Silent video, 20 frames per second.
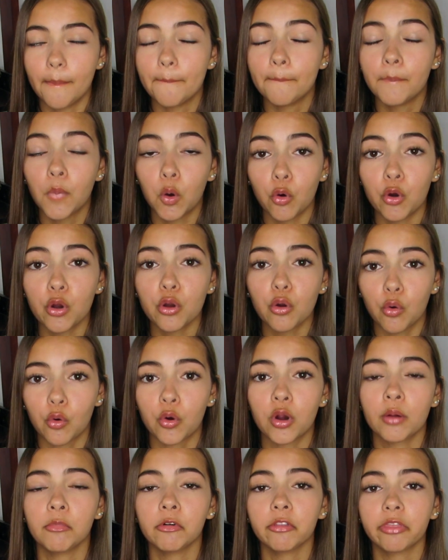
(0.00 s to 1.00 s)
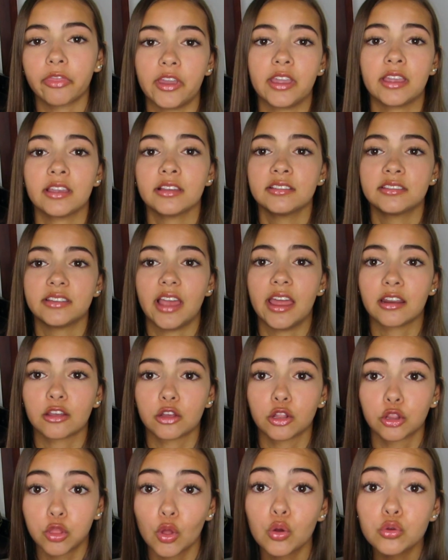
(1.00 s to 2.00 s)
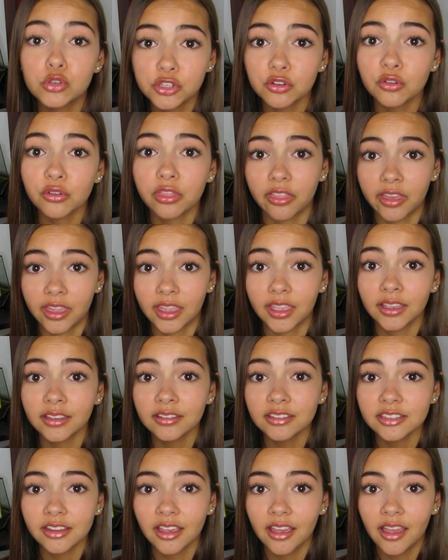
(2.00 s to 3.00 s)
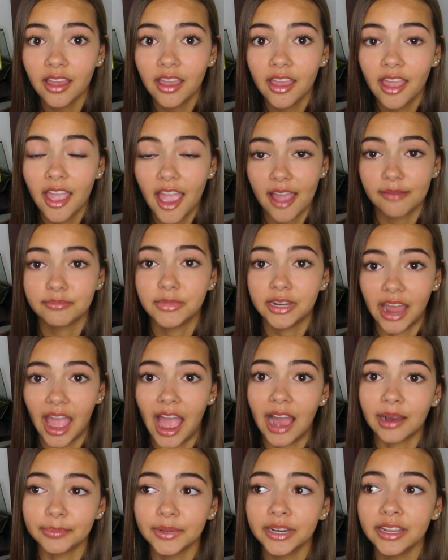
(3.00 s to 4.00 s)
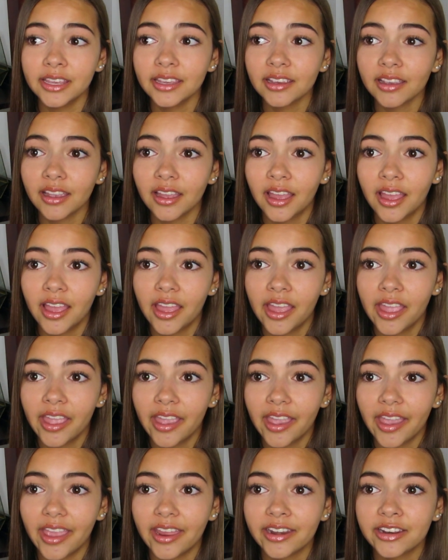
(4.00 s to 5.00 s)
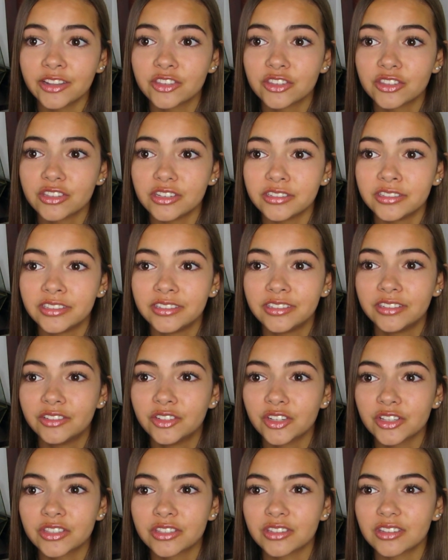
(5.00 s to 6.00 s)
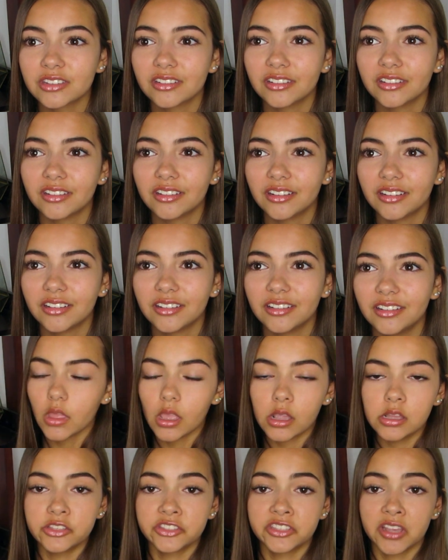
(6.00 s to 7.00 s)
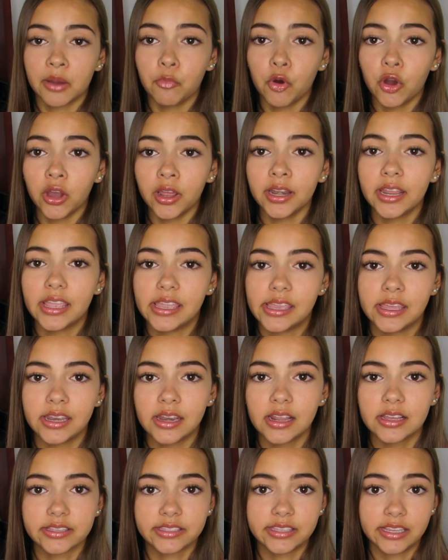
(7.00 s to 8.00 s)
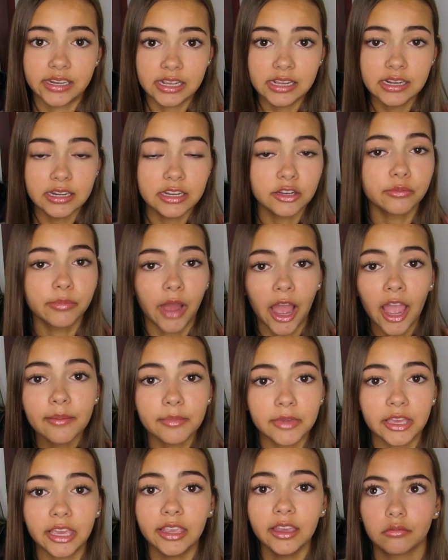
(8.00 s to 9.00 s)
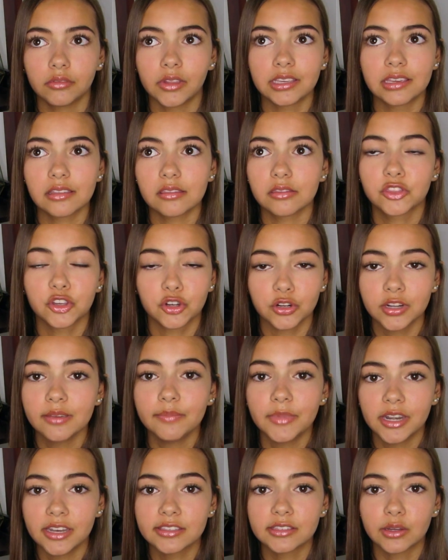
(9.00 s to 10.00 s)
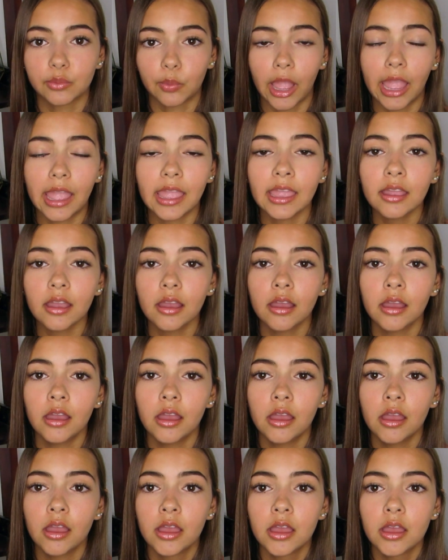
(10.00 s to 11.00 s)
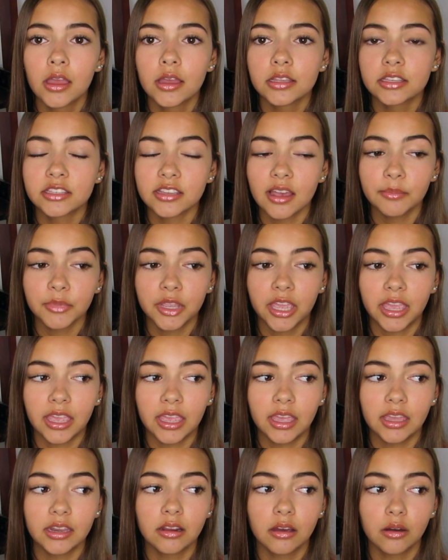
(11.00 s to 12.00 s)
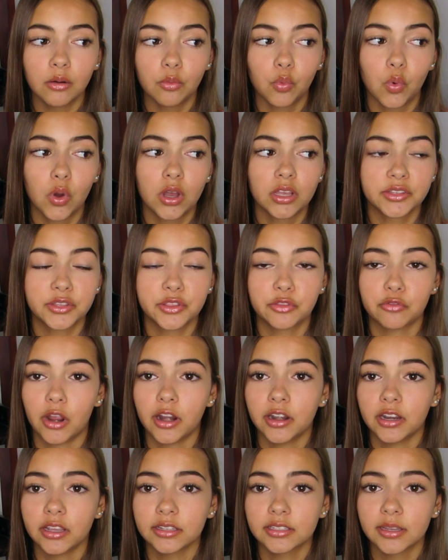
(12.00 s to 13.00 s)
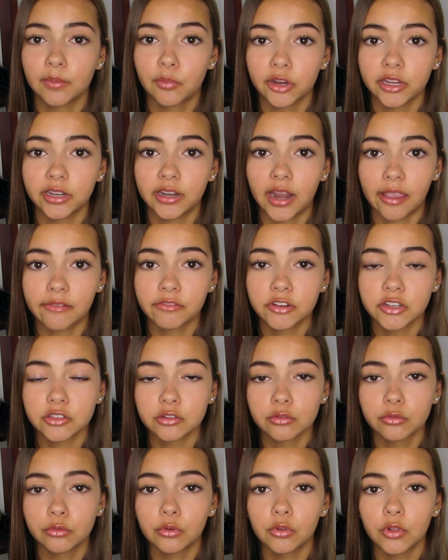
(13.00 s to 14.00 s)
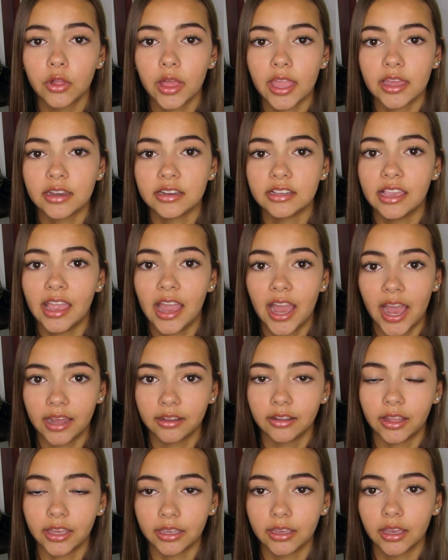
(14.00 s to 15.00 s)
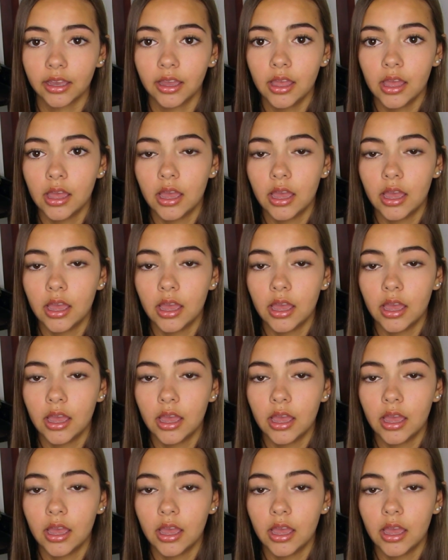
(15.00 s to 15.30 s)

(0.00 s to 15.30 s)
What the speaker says: more horrible things and closer things have been happening, and it's just someone in a city nearby me, like 30 minutes away. Some kid was threatening to bring a knife to school and he had like